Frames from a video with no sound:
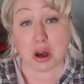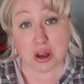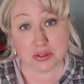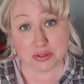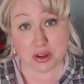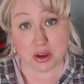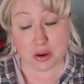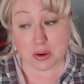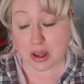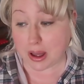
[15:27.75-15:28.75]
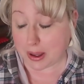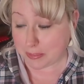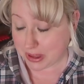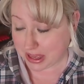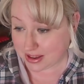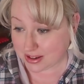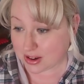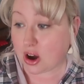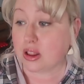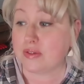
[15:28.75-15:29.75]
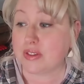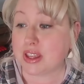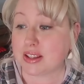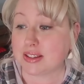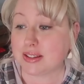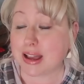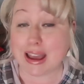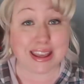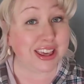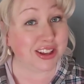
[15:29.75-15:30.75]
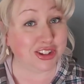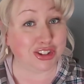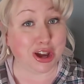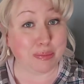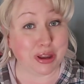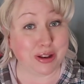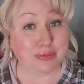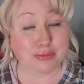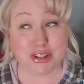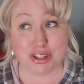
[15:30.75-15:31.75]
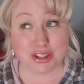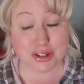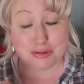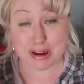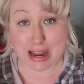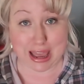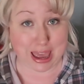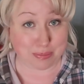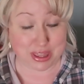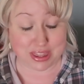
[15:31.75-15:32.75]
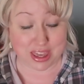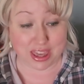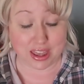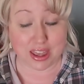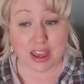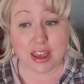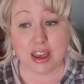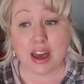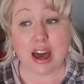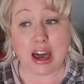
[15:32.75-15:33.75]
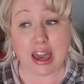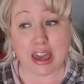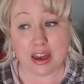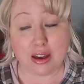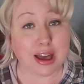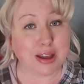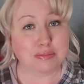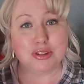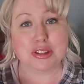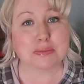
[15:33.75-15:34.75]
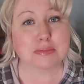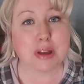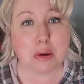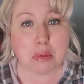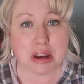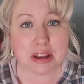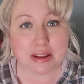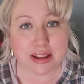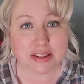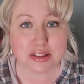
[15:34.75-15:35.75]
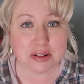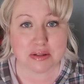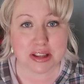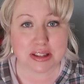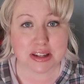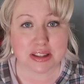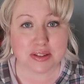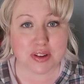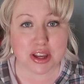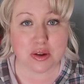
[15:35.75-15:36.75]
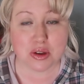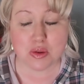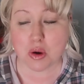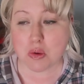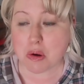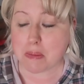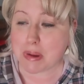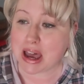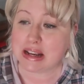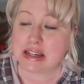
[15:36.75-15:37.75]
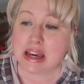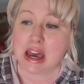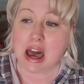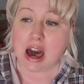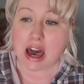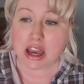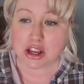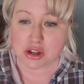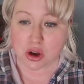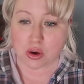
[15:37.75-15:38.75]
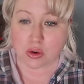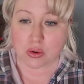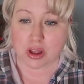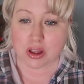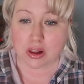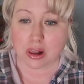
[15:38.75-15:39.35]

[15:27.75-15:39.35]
also, amid all of this IKEA shopping, which is a great happy thing, I, I just, I wanna insert this into this video, you all won't mind. I know,